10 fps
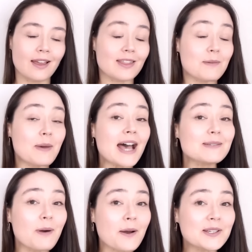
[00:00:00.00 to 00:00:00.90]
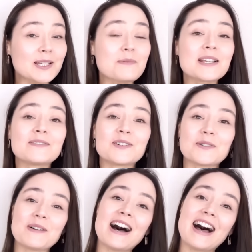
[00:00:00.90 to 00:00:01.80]
The past participle is
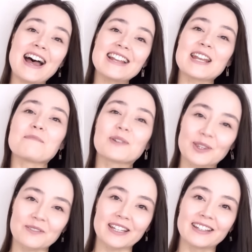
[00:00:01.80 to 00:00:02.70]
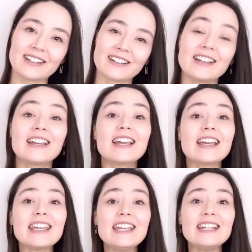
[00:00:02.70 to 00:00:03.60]
verb number 3.
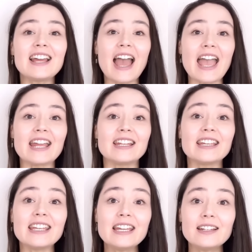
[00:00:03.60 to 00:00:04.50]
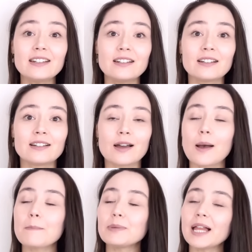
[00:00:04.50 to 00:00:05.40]
Eat, ate, eaten.
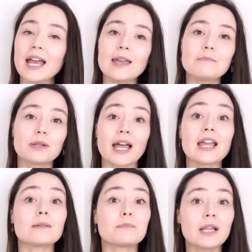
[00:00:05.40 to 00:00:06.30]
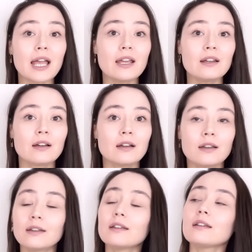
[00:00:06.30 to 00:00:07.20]
Play, played, played.
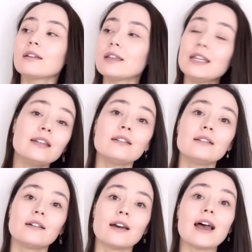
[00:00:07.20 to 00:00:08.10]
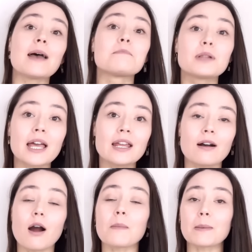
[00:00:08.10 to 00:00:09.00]
Eaten and played
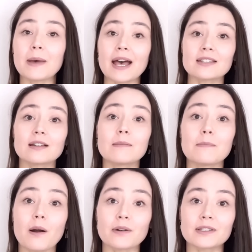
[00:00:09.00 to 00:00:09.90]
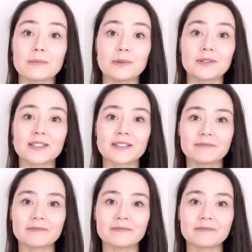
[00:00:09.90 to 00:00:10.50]
are my past participles.